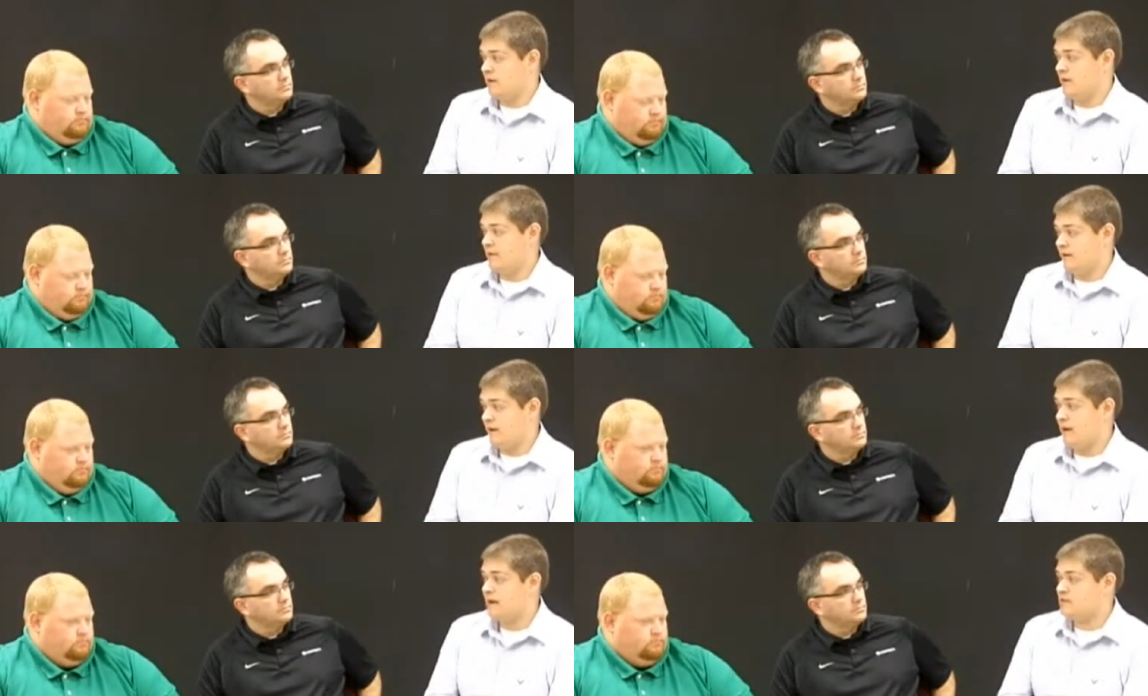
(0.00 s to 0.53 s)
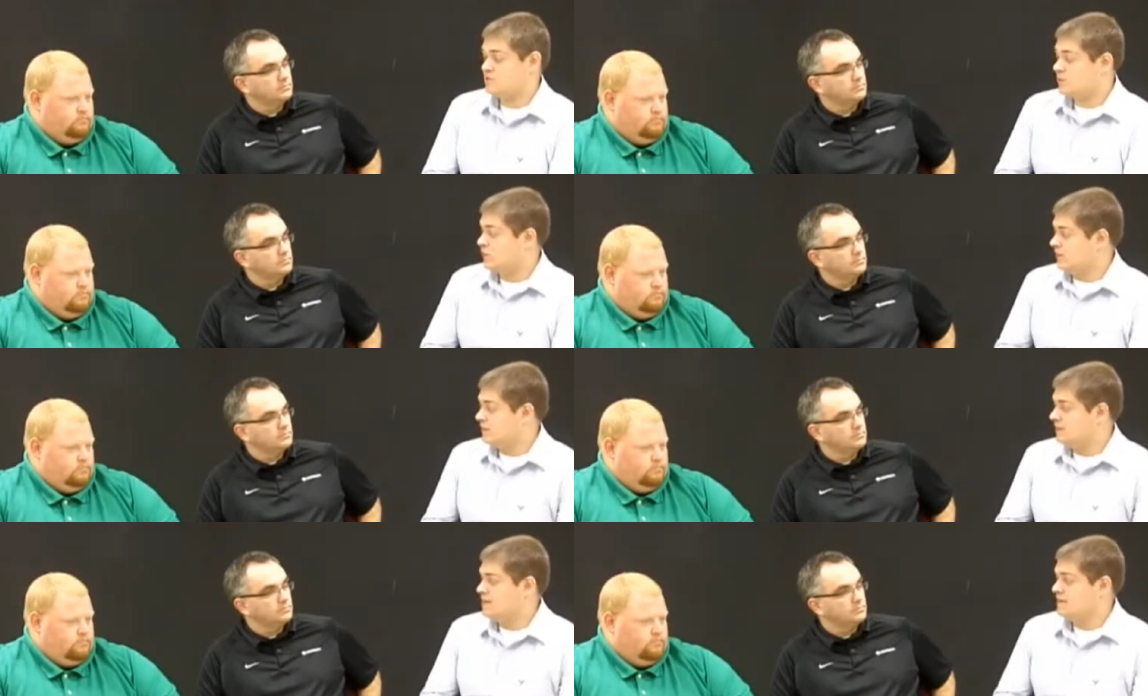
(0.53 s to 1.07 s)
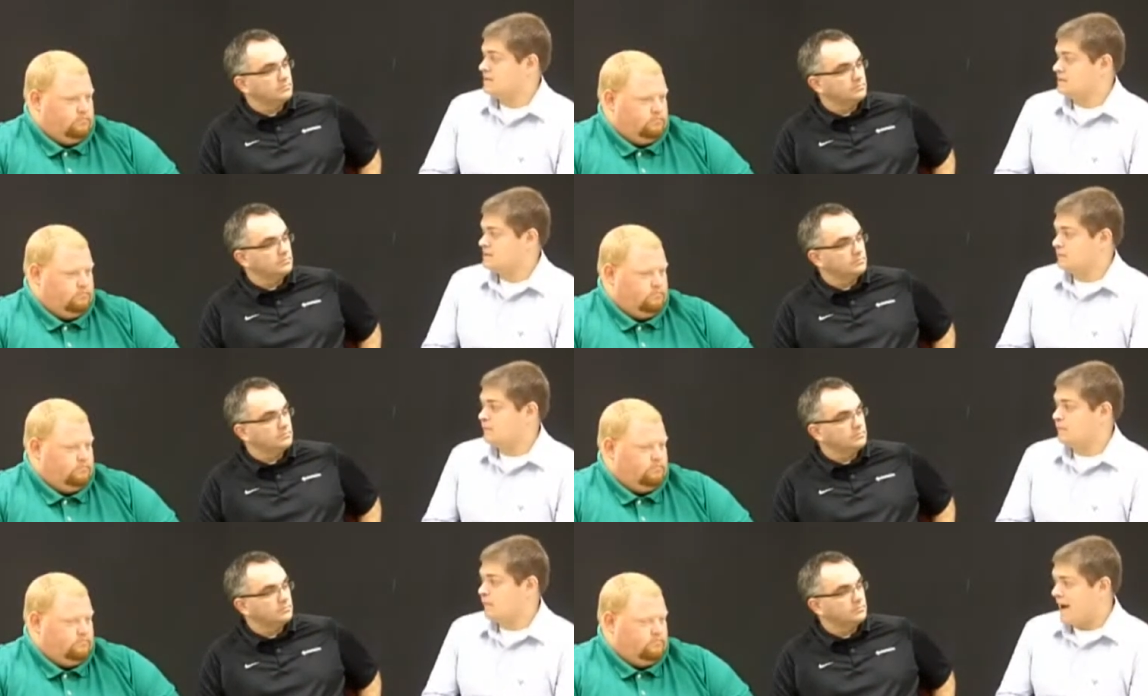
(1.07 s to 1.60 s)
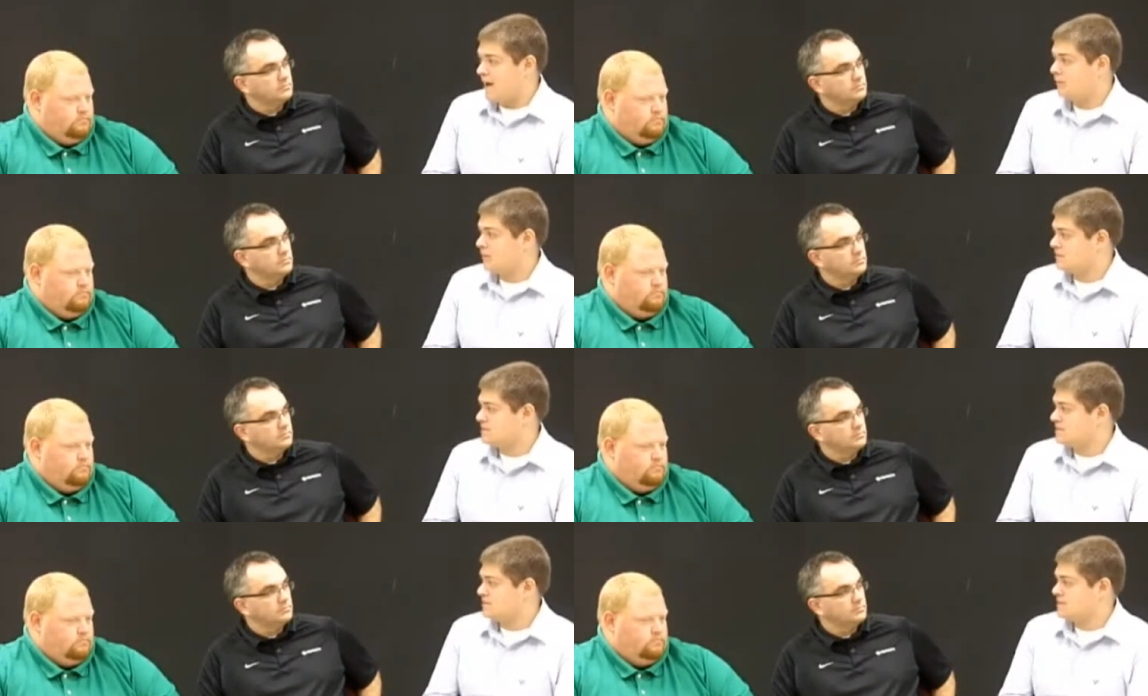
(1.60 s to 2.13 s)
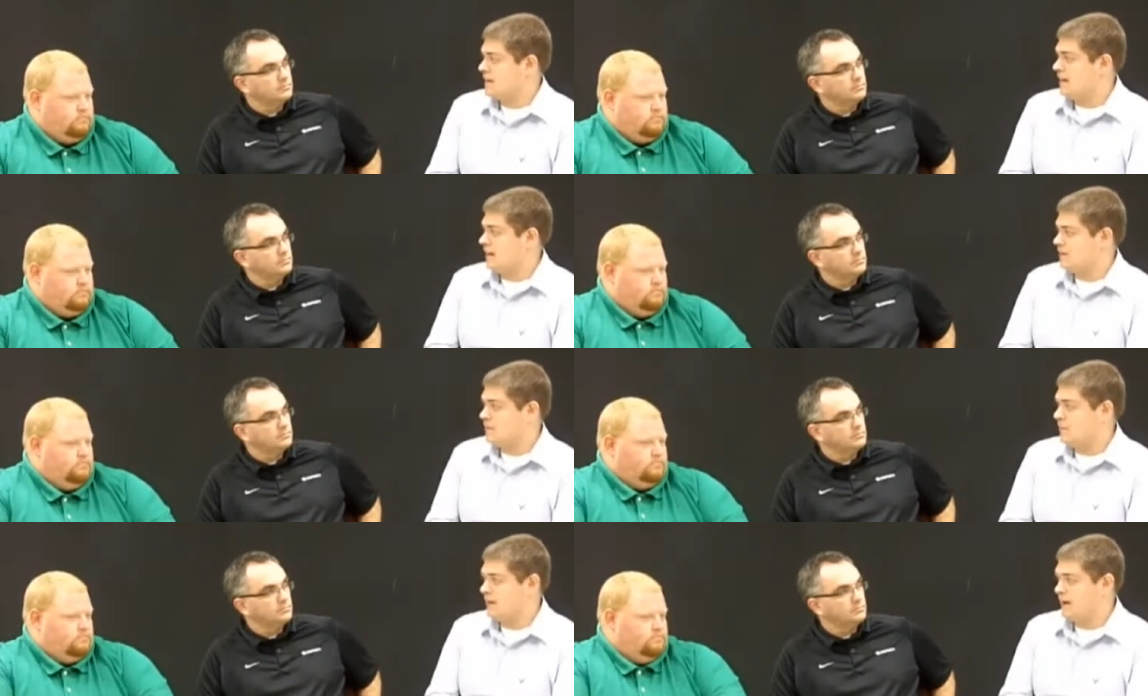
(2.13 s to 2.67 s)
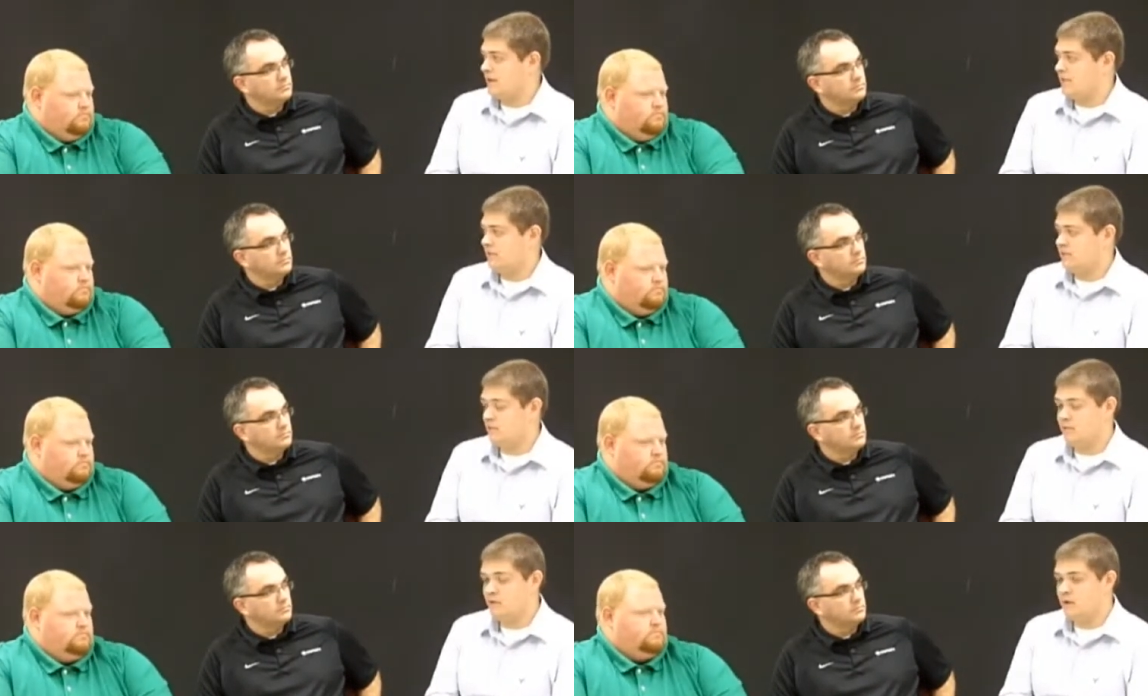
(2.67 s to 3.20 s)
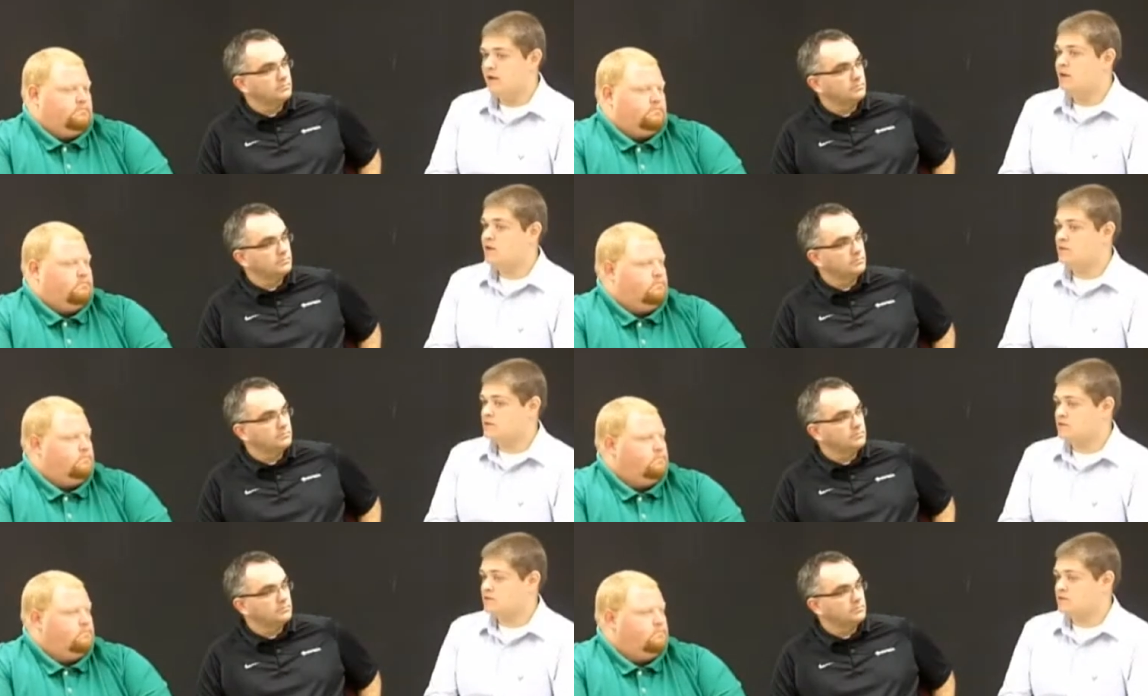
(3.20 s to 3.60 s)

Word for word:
Speaker 1: and they got to start getting some balanced attack in the backfield.